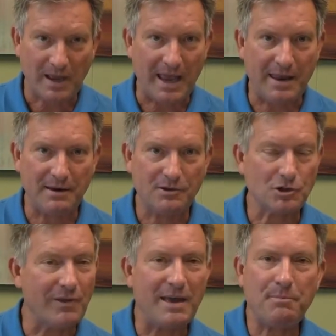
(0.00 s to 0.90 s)
And
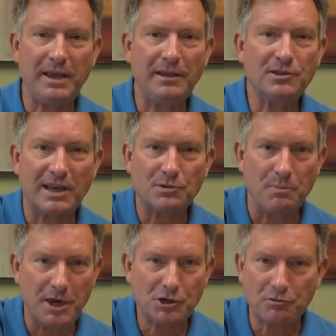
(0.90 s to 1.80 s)
so that means as
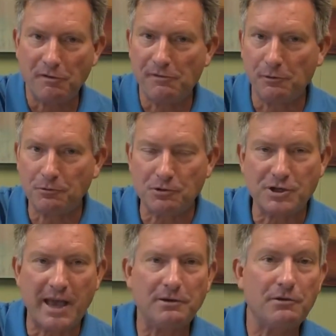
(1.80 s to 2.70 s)
ministry filters
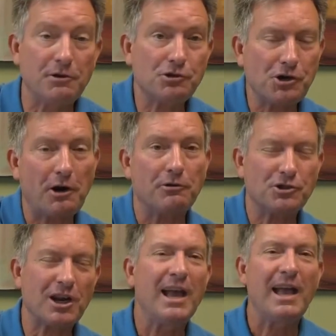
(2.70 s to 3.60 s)
down to the
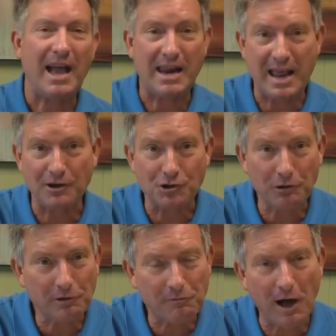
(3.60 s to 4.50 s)
church, and as
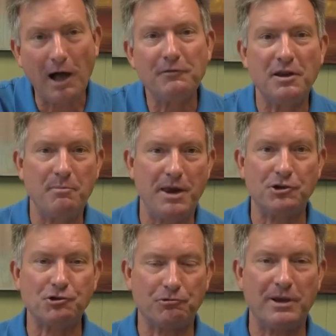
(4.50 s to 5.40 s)
you're involved in
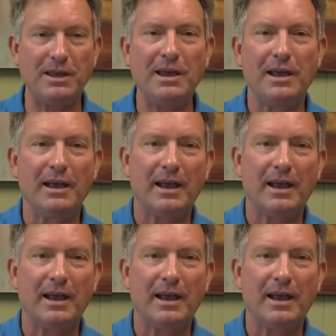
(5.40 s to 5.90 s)
ministry,